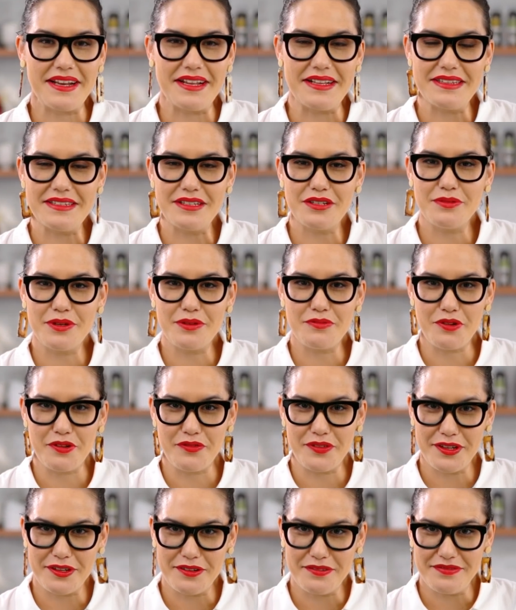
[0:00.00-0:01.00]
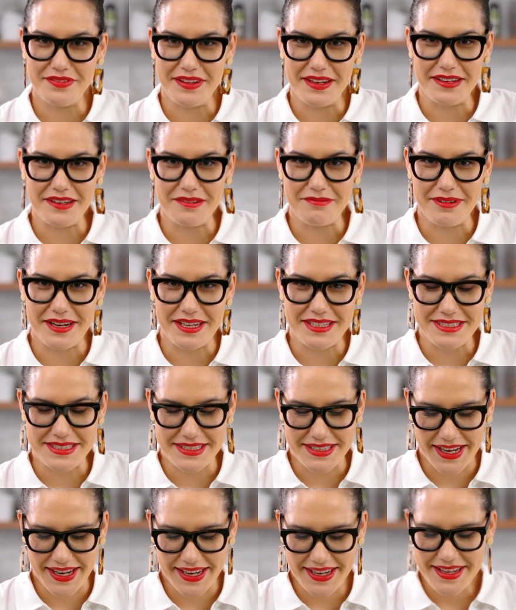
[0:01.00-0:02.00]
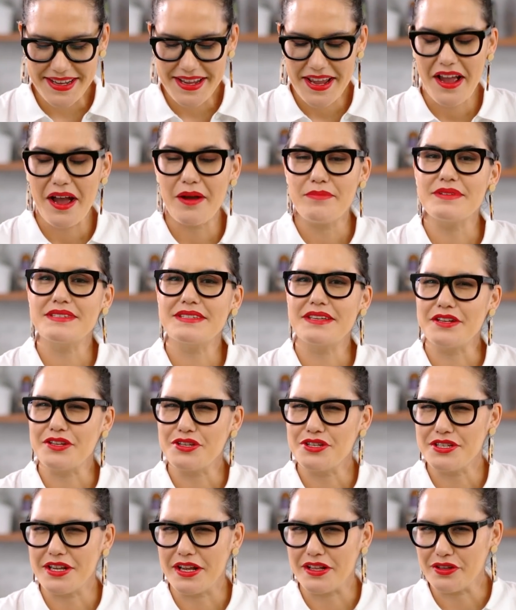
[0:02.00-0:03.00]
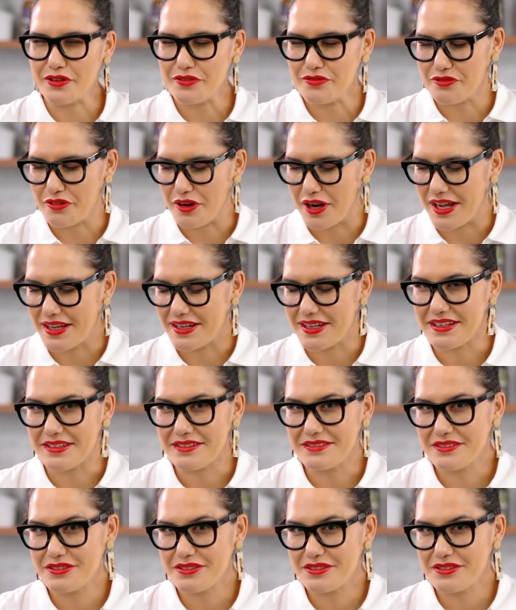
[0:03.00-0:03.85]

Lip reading: in a little bit more of a convenient way today. I'm just going to shallow fry it in a